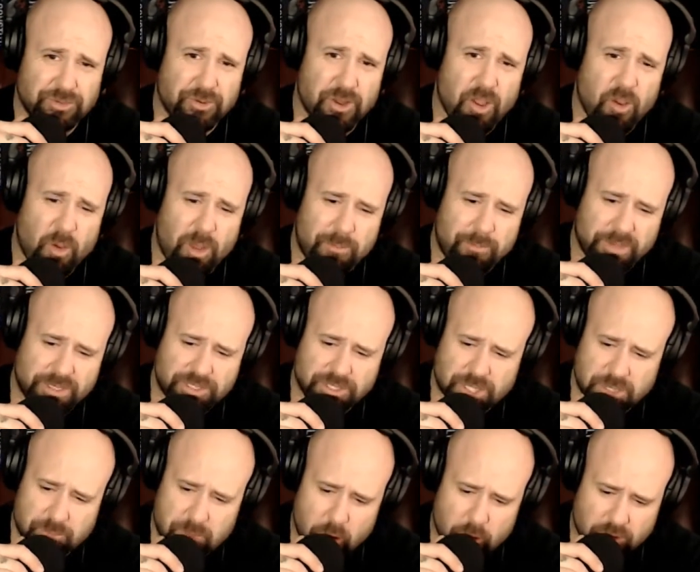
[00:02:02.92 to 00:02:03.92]
you know, I bitched
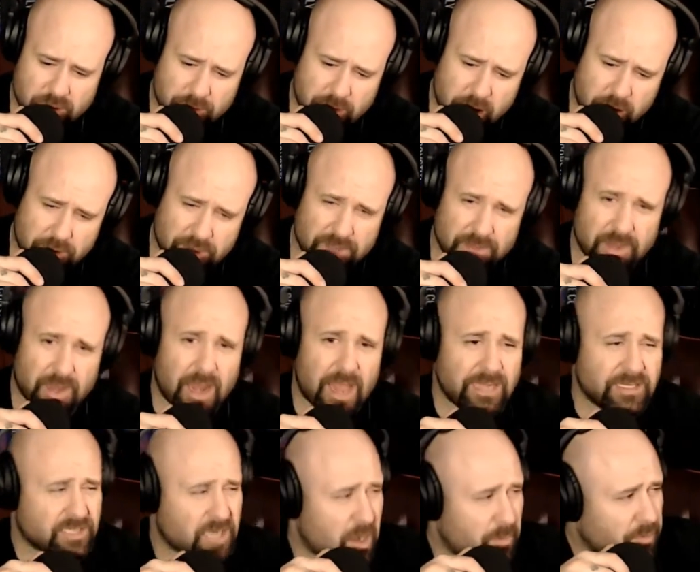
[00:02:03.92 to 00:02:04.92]
and moaned about it in the
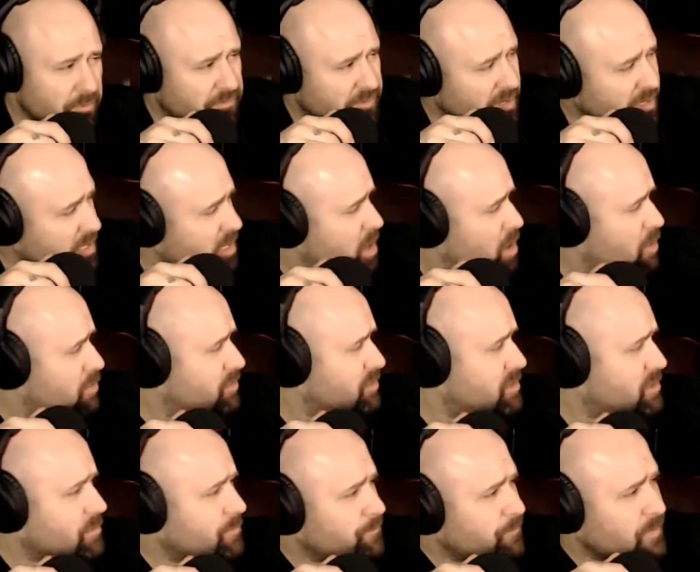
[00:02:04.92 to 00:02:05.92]
last couple videos.